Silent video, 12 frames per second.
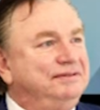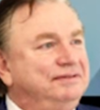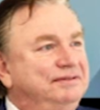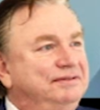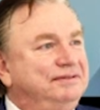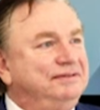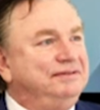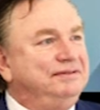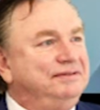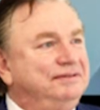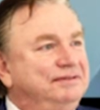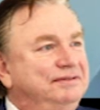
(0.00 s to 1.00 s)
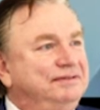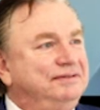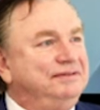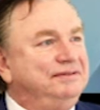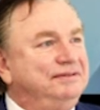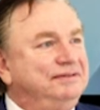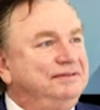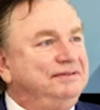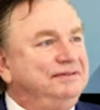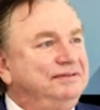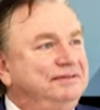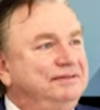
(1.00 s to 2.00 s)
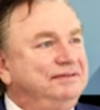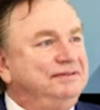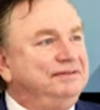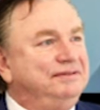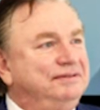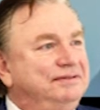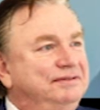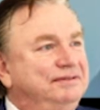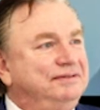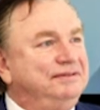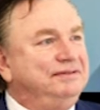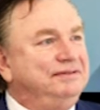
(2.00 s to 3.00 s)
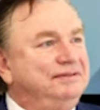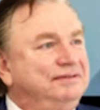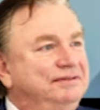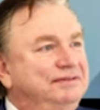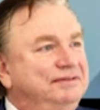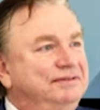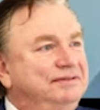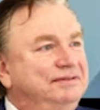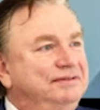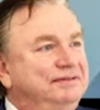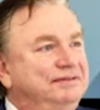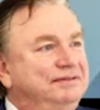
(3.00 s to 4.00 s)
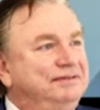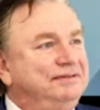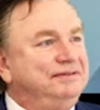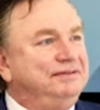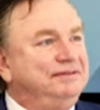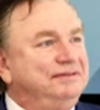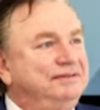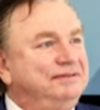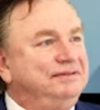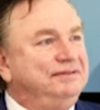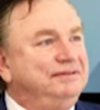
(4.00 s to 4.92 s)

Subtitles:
The person shown says nothing.